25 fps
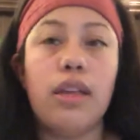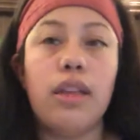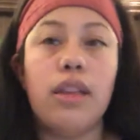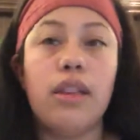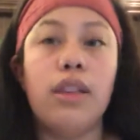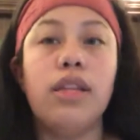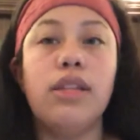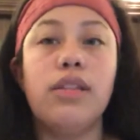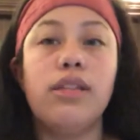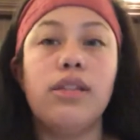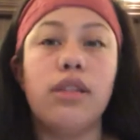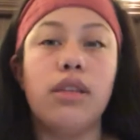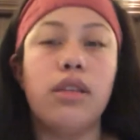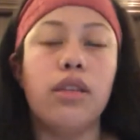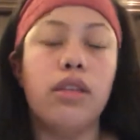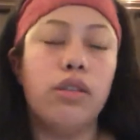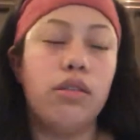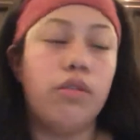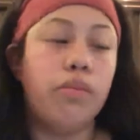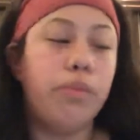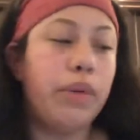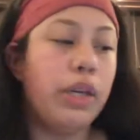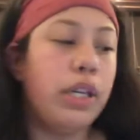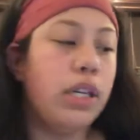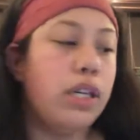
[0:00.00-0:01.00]
this
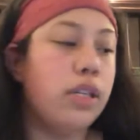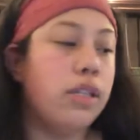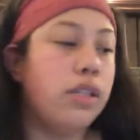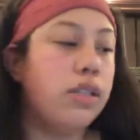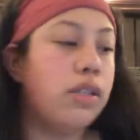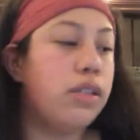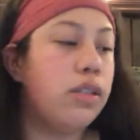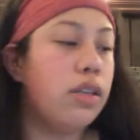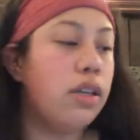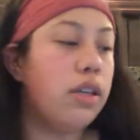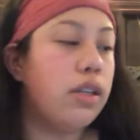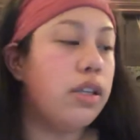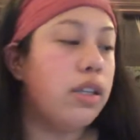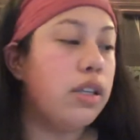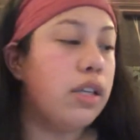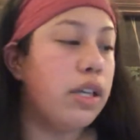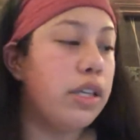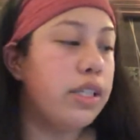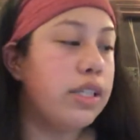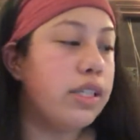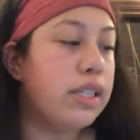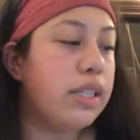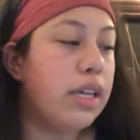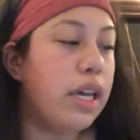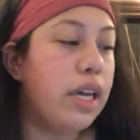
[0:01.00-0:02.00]
little piece
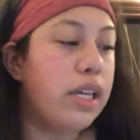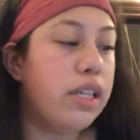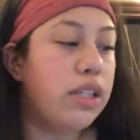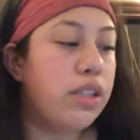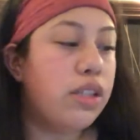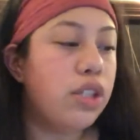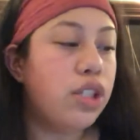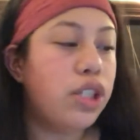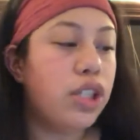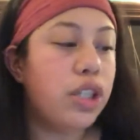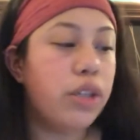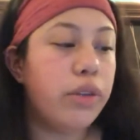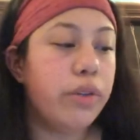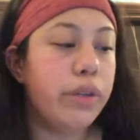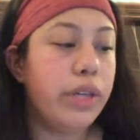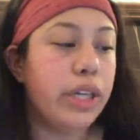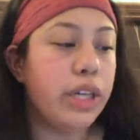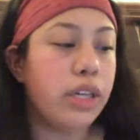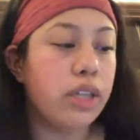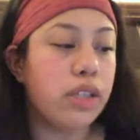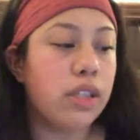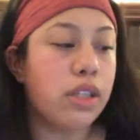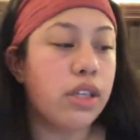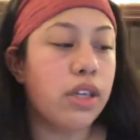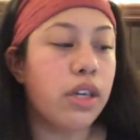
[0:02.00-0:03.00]
that says 2
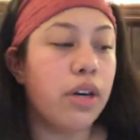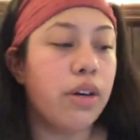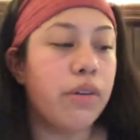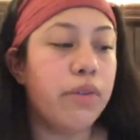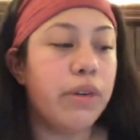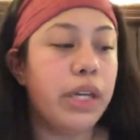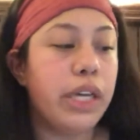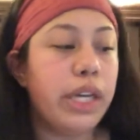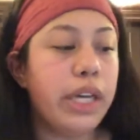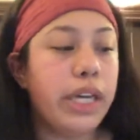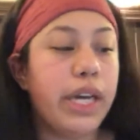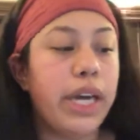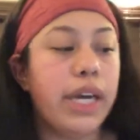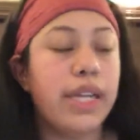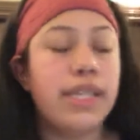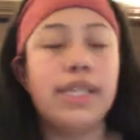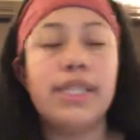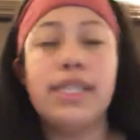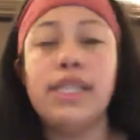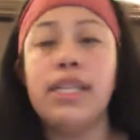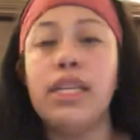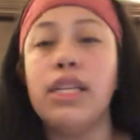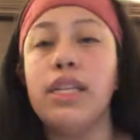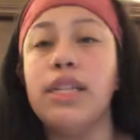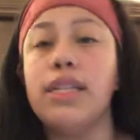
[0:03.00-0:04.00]
years ago he had
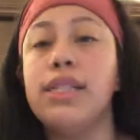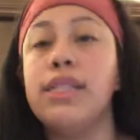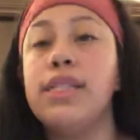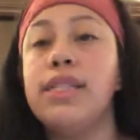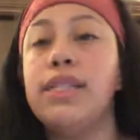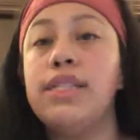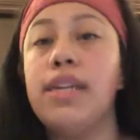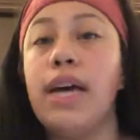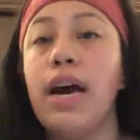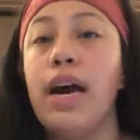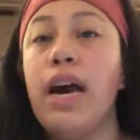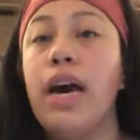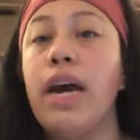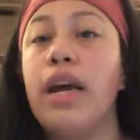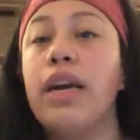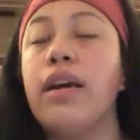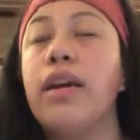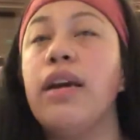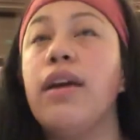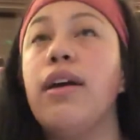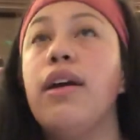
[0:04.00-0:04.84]
seen a stag.